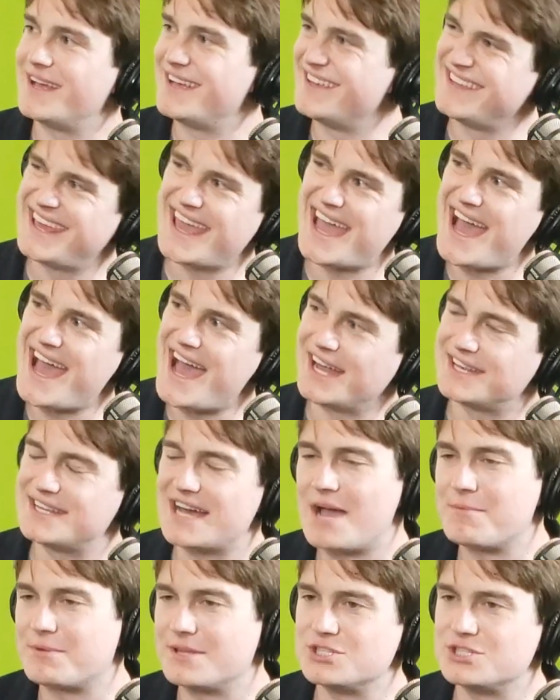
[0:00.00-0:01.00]
Yeah, time
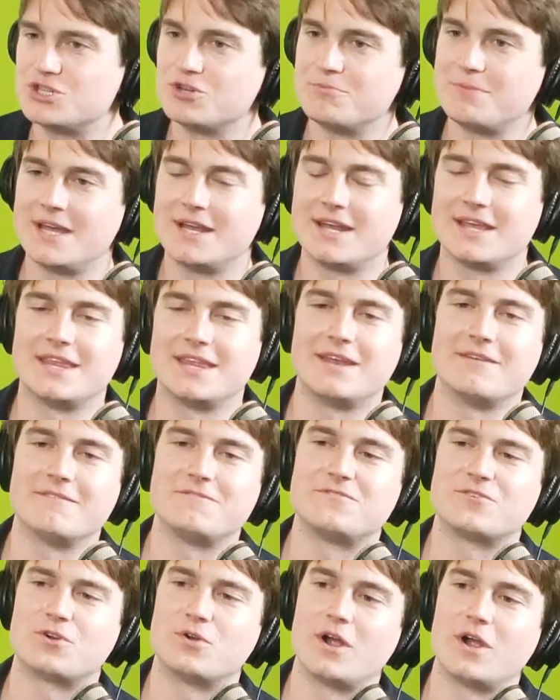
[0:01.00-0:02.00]
consuming. And then
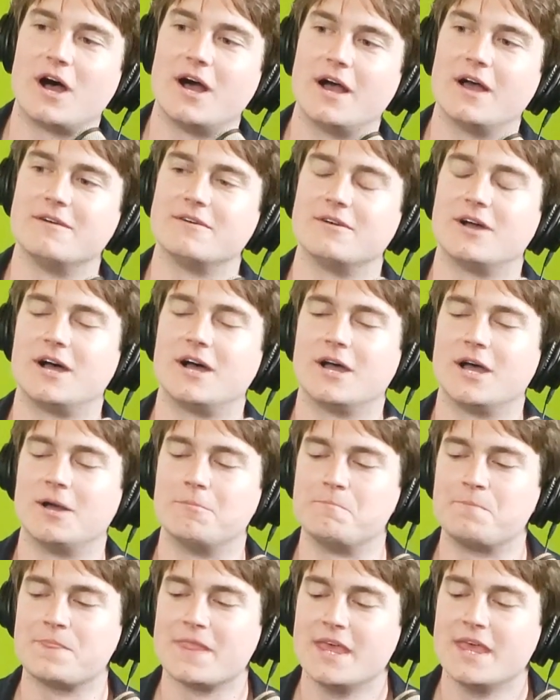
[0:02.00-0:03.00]
for a
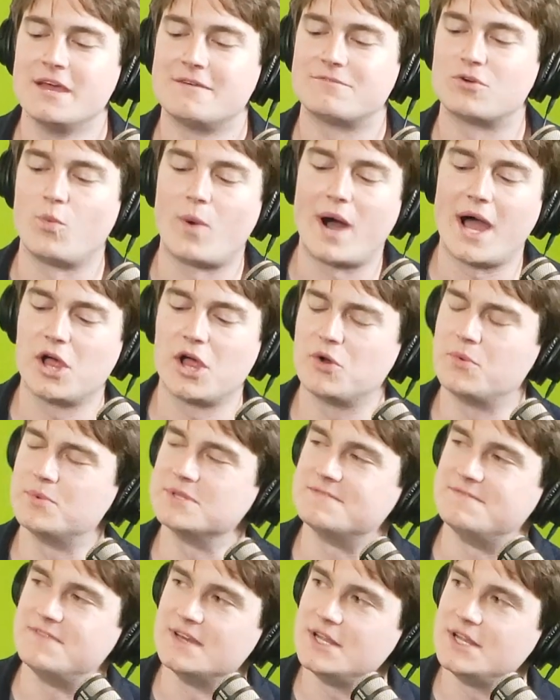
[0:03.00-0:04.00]
while, it was
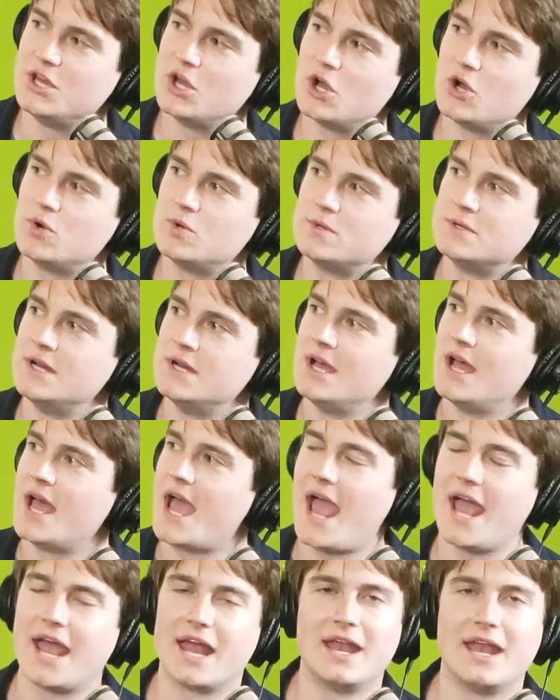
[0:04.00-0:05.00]
video,
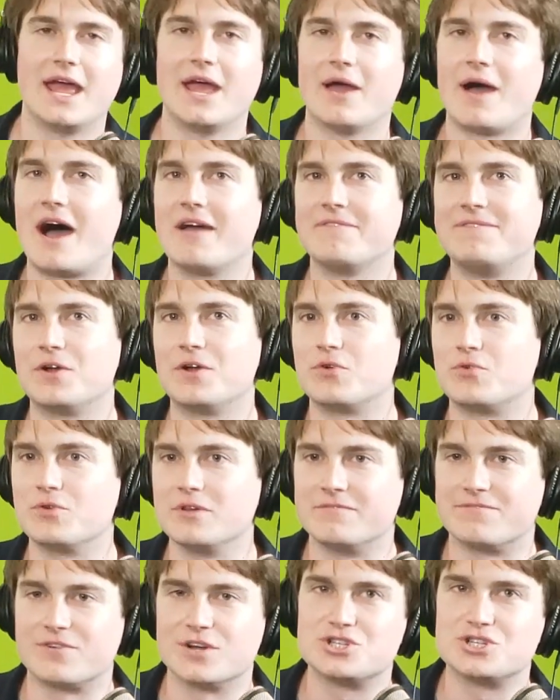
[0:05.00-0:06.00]
and I found it really
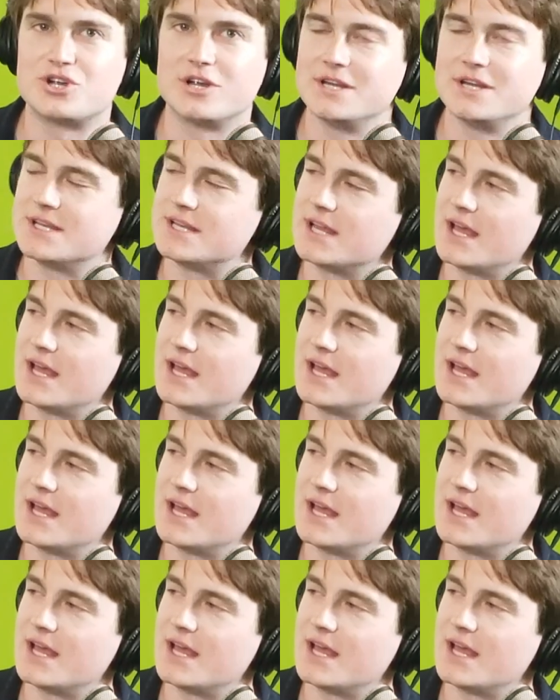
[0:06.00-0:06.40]
frustrating.